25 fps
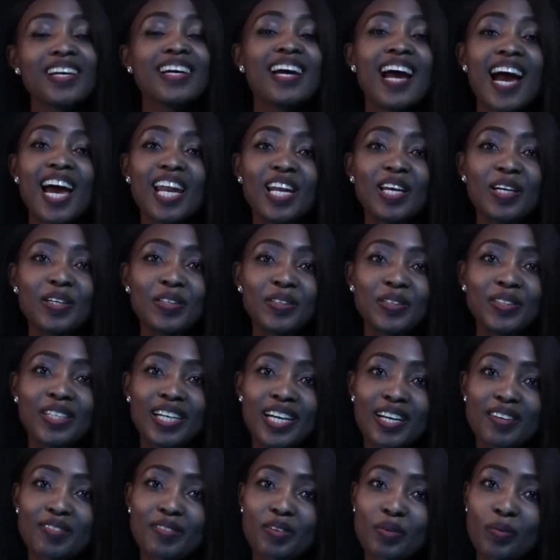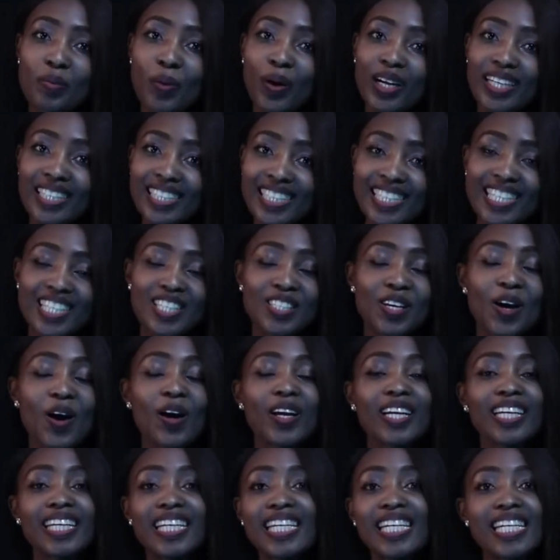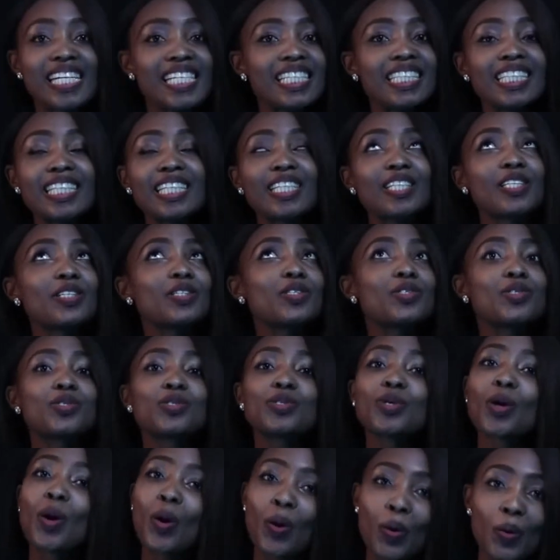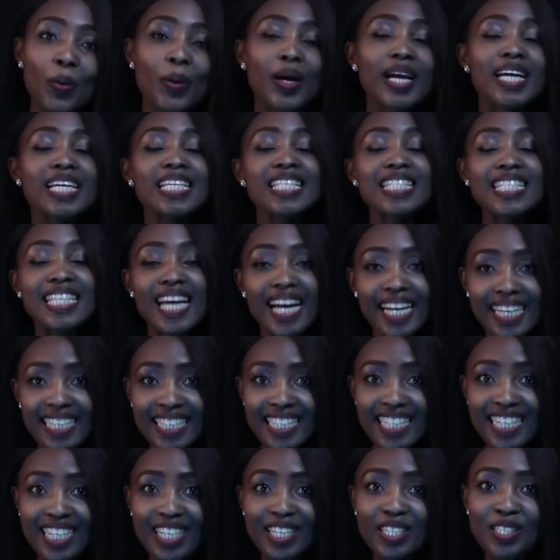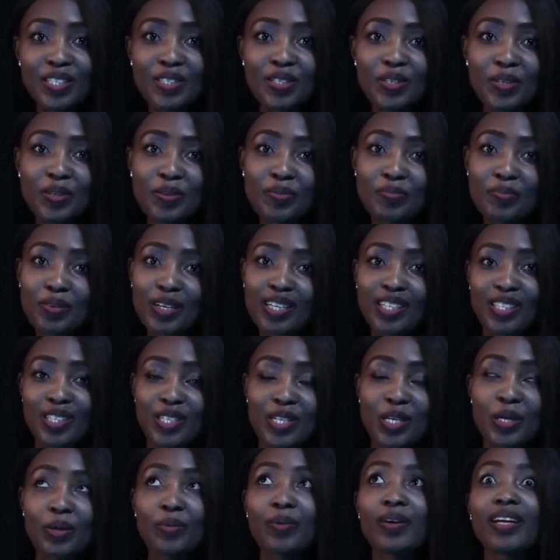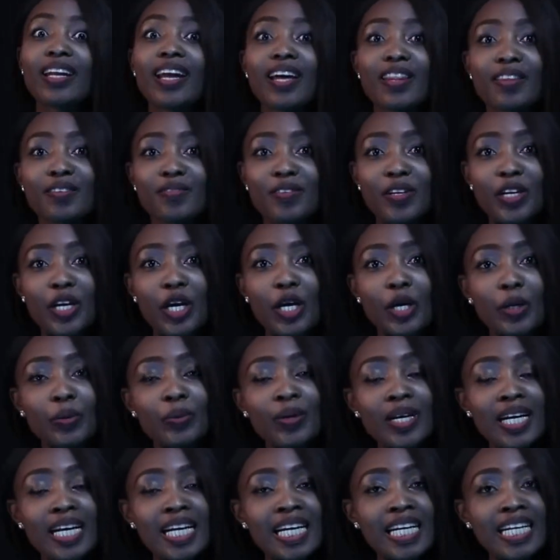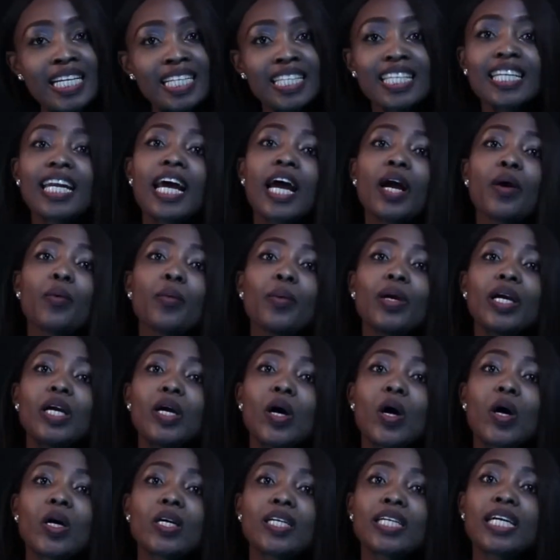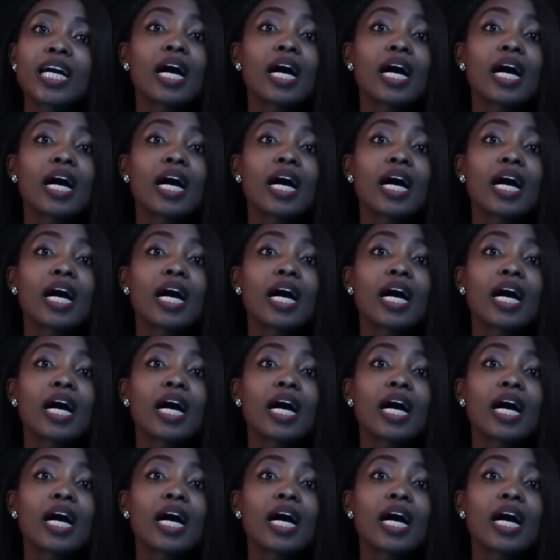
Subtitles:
Hello everyone, it's Holly here. It is so exciting to bring to you another video. Today we are